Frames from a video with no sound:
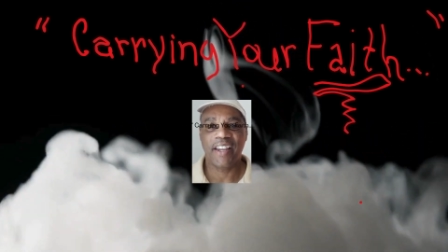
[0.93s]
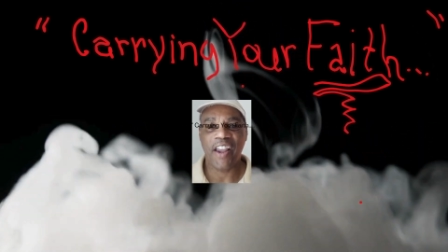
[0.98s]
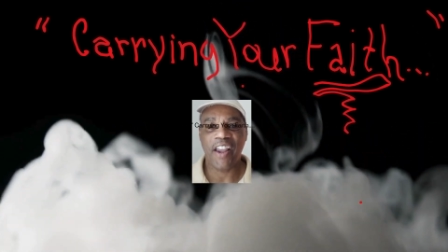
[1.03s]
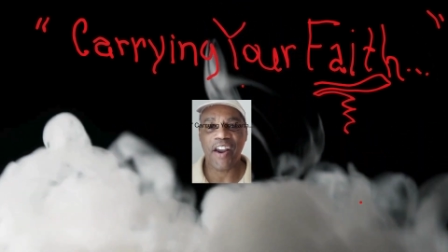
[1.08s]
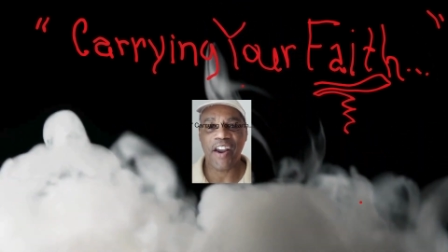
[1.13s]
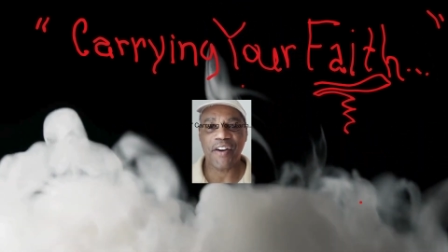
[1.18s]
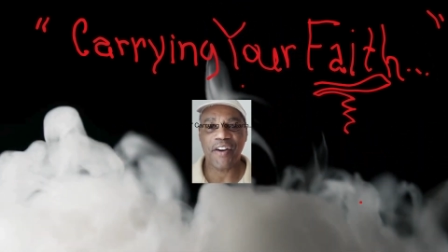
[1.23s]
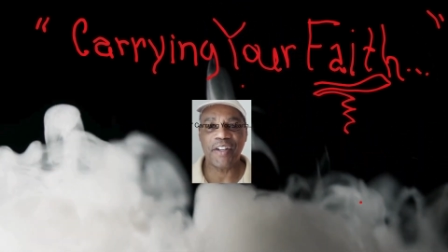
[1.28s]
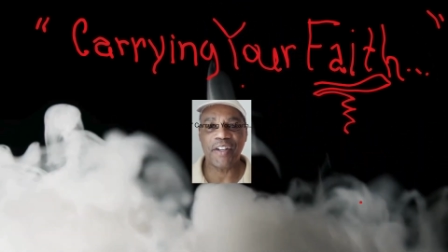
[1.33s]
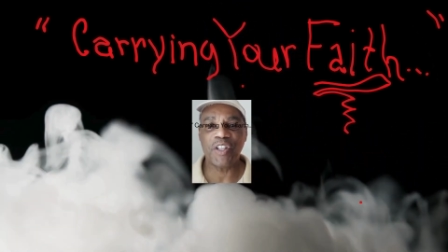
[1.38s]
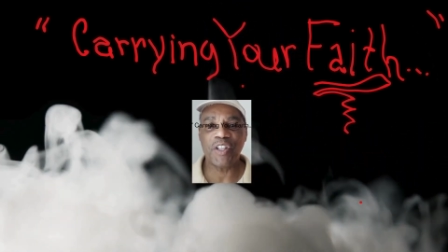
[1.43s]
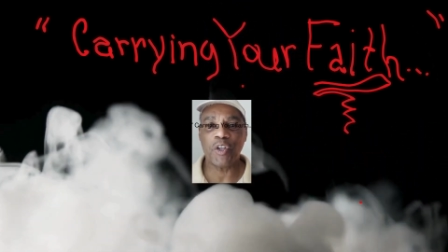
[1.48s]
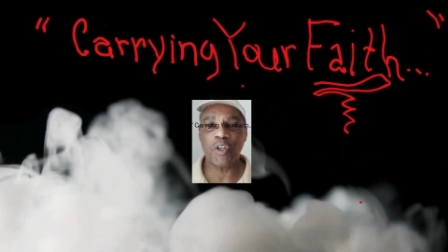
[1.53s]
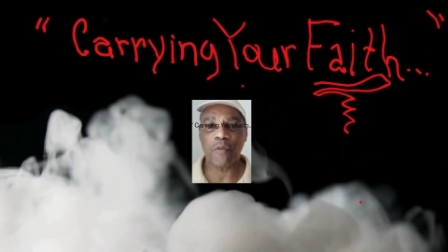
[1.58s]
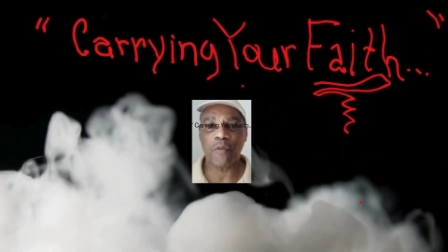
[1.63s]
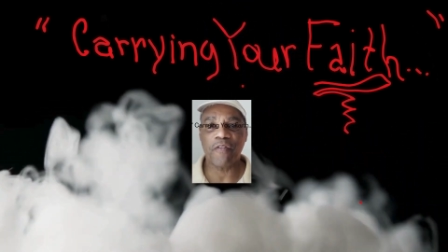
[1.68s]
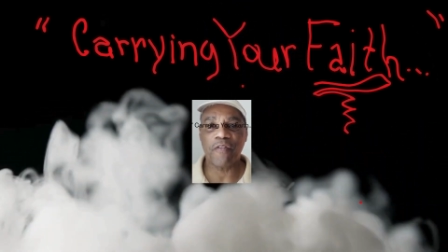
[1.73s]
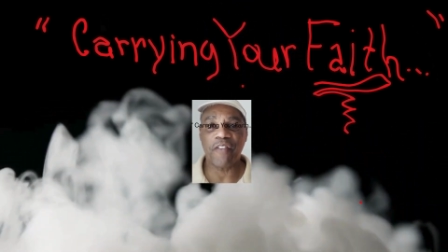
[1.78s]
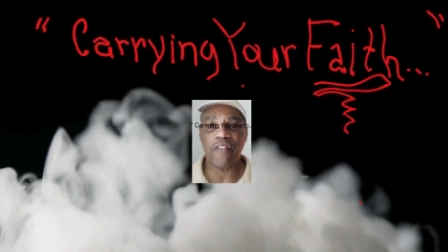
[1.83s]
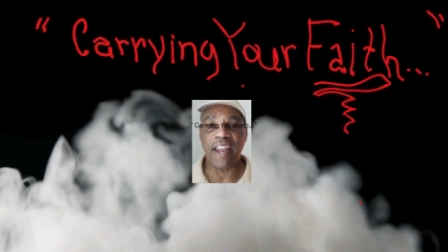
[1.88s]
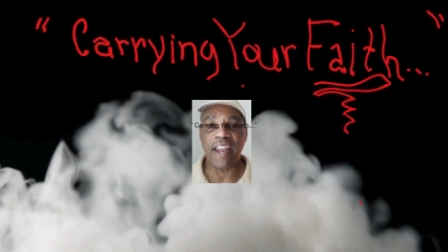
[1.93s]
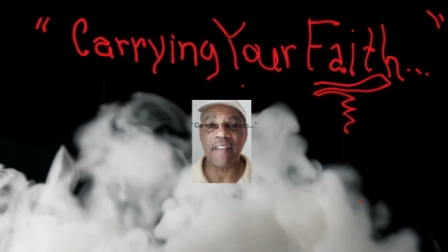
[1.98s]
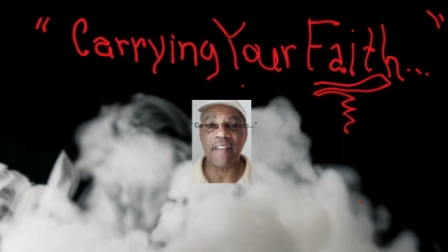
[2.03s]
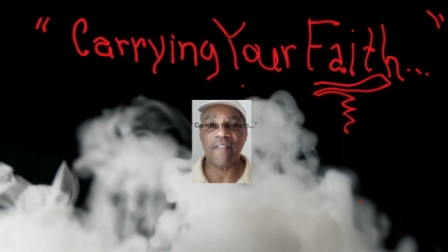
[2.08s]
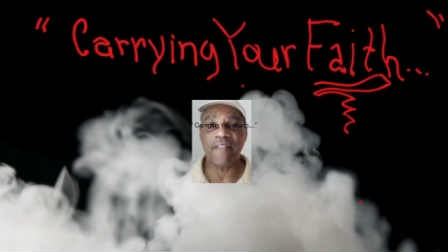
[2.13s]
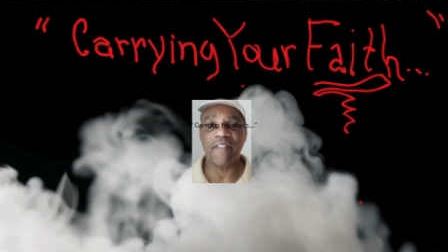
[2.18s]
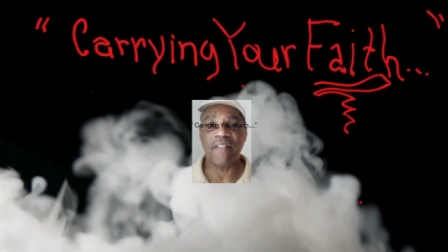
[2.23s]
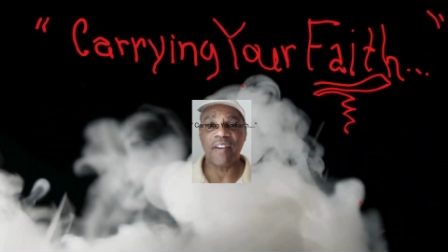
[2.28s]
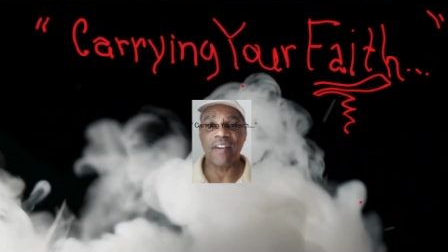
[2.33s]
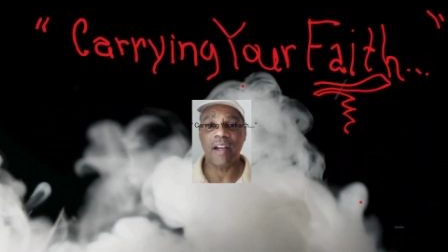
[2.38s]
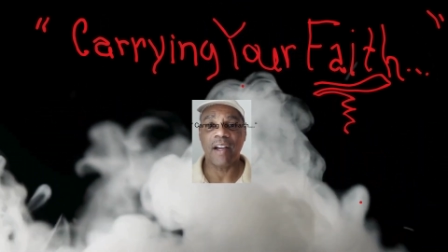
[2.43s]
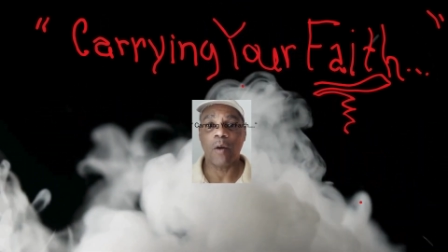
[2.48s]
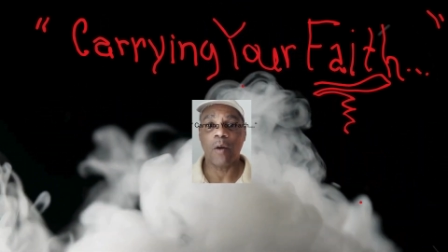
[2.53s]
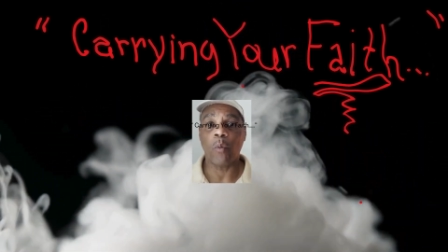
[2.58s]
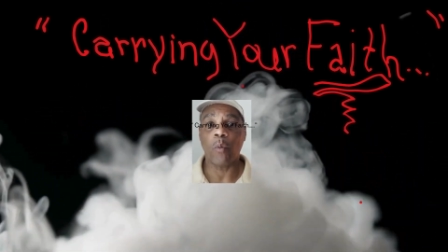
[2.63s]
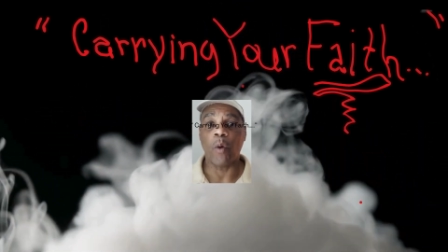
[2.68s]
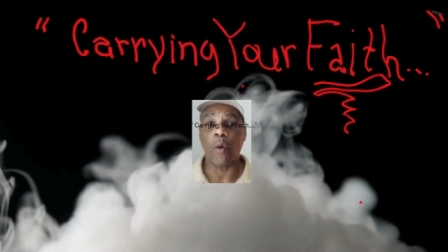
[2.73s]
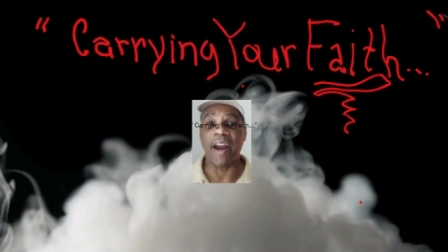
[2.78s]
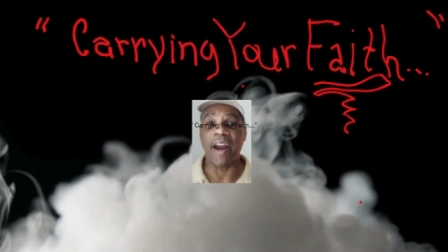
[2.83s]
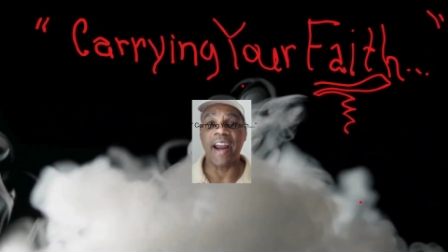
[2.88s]
carrying your faith
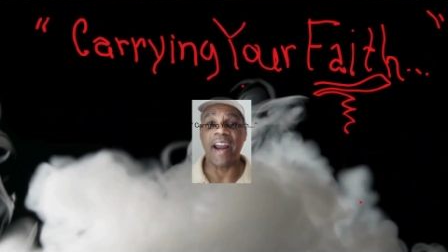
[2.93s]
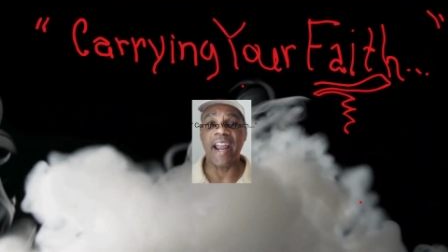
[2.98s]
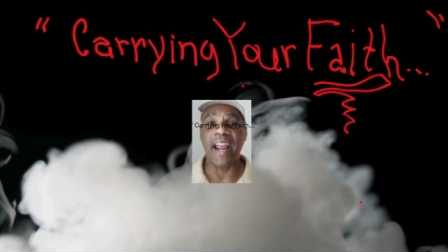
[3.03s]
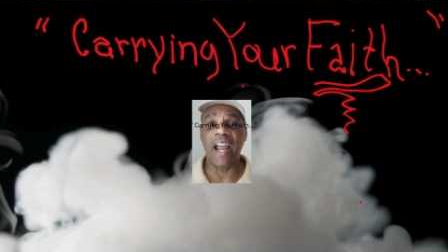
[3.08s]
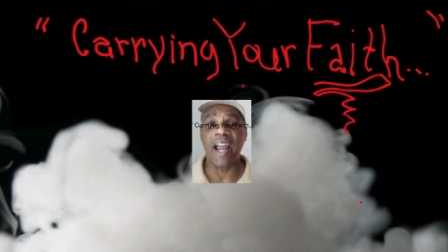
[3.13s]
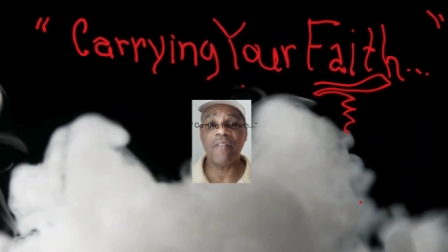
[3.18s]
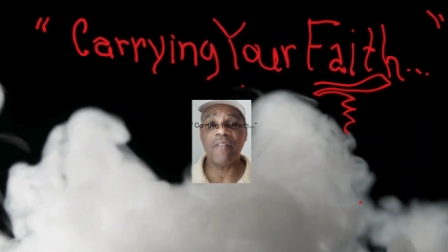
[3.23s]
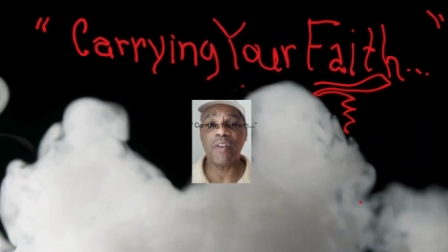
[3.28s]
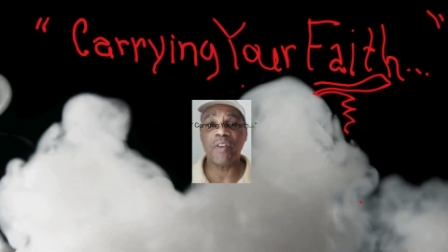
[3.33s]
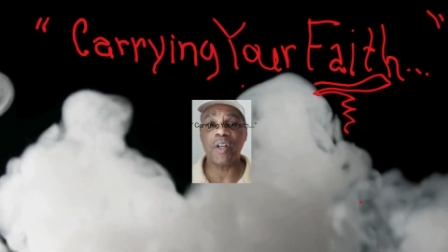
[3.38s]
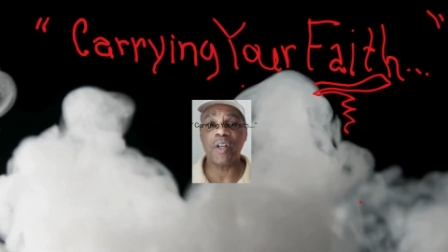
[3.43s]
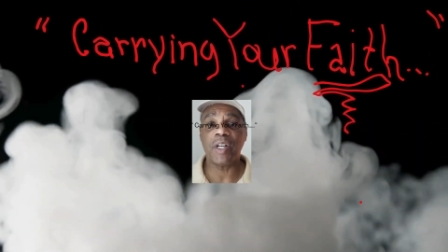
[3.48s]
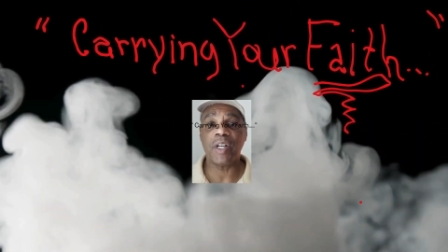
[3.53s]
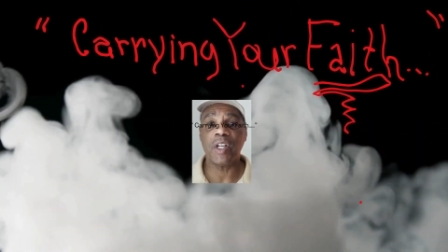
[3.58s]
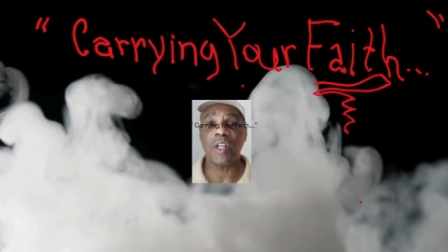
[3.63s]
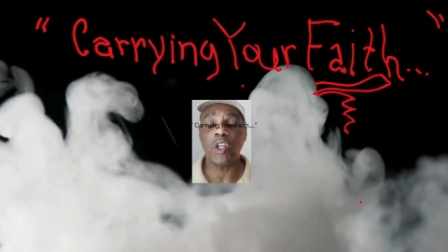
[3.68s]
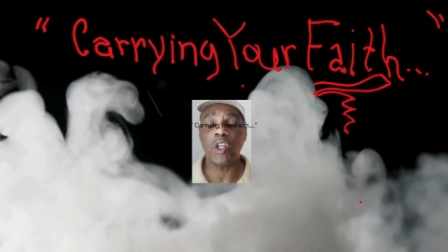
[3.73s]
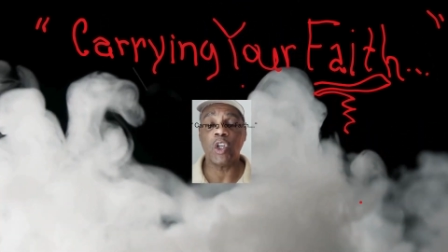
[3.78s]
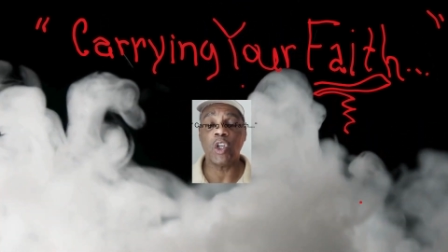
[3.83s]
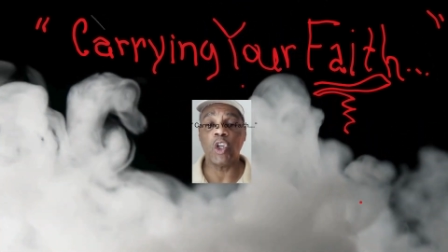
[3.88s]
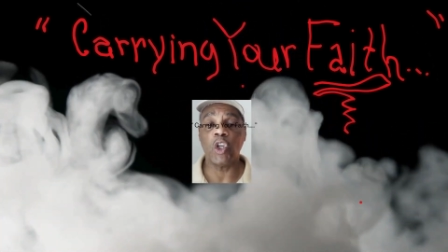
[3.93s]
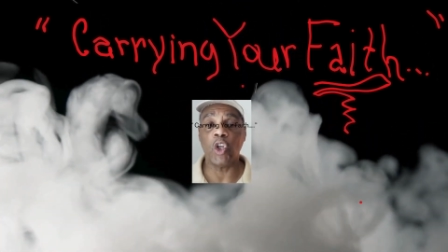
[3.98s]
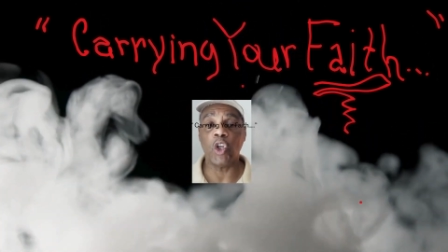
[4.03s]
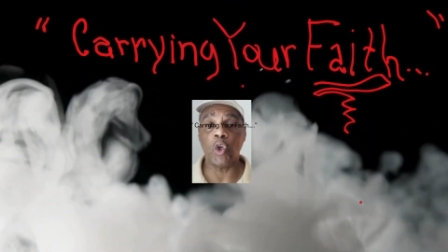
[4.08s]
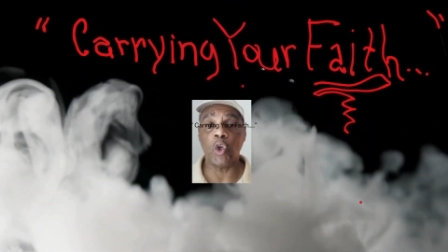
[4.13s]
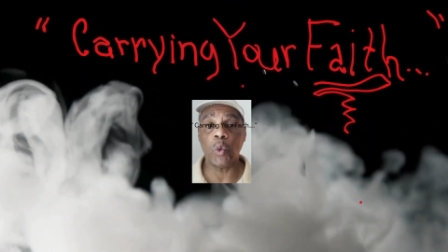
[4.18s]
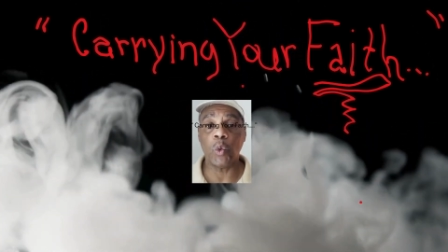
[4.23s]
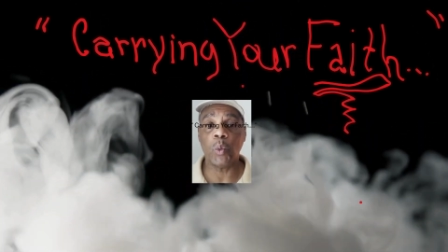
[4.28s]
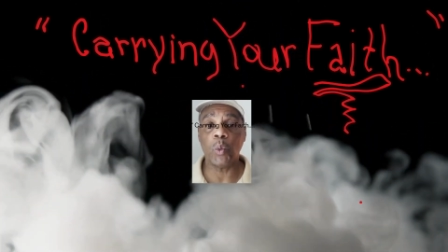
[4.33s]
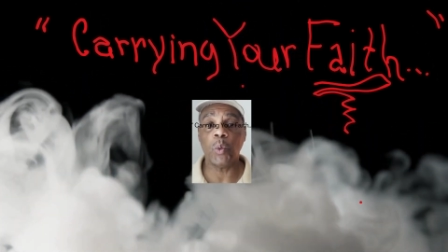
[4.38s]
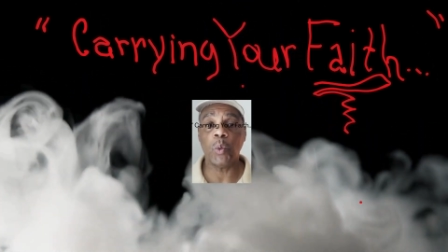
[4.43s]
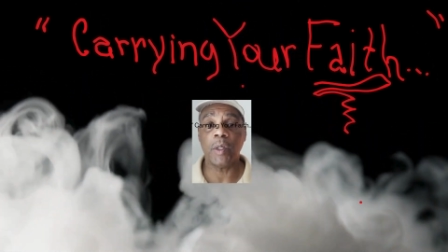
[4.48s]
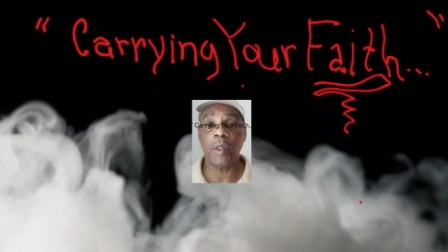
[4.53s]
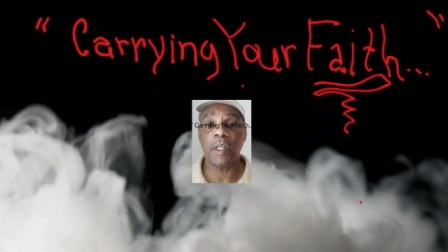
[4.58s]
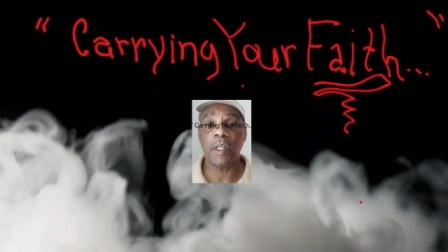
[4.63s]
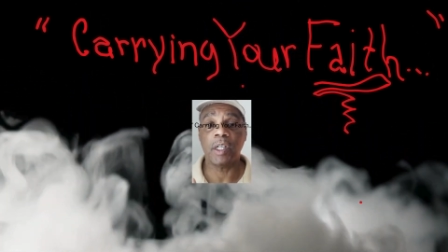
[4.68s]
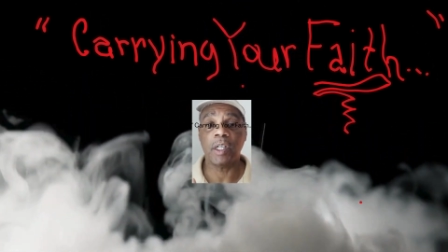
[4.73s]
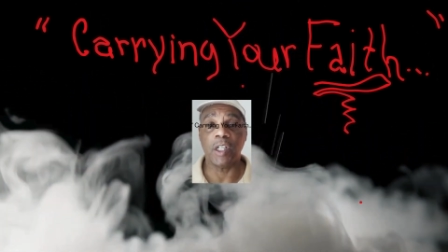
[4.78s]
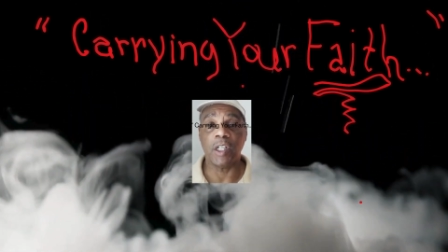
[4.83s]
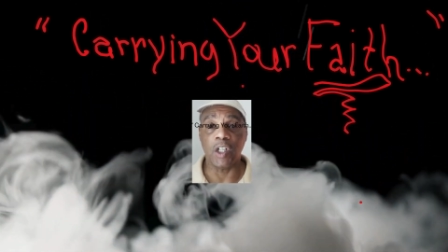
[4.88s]
wherever you
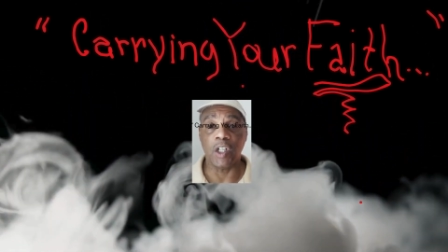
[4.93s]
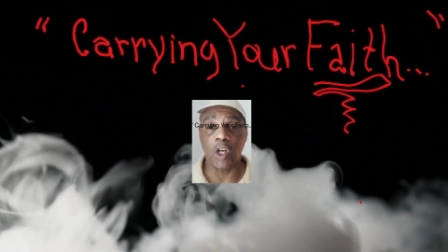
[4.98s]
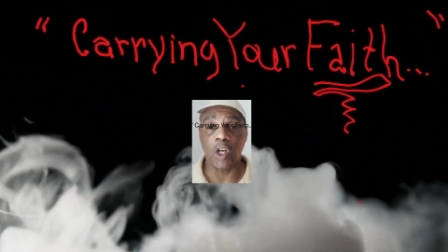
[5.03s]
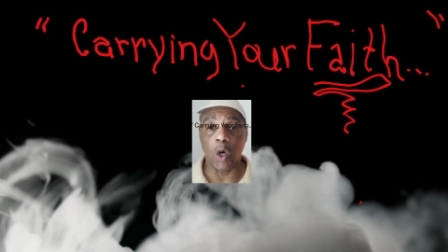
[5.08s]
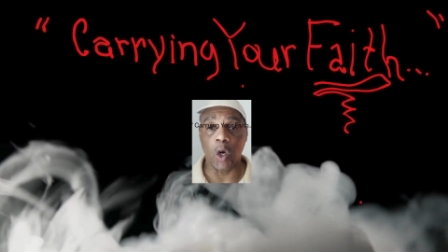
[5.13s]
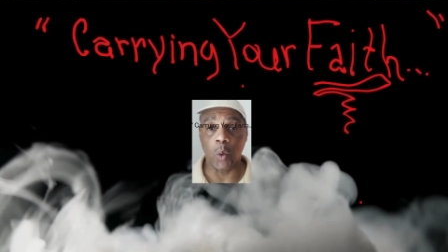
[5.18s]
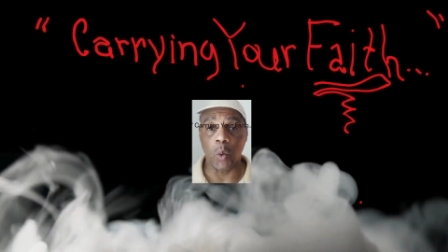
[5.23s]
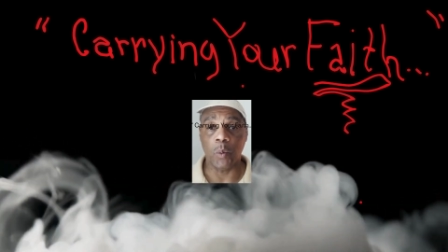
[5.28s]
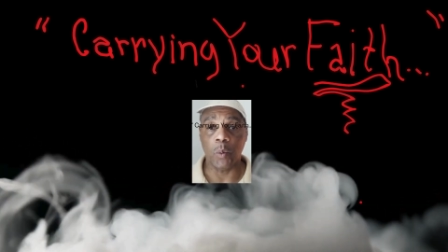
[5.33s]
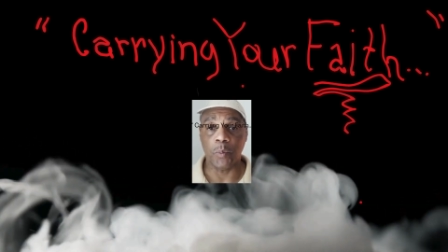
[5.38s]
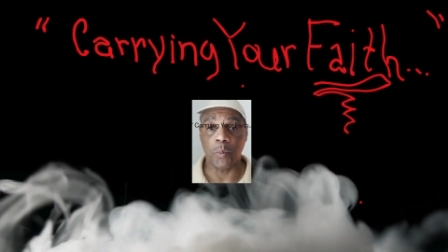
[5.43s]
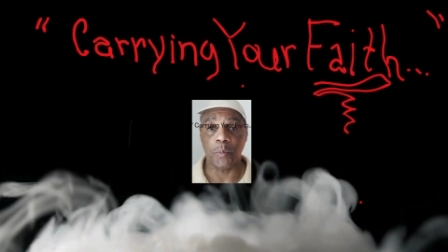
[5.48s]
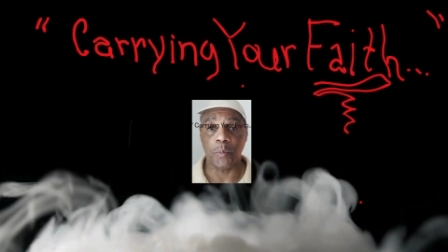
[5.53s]
go.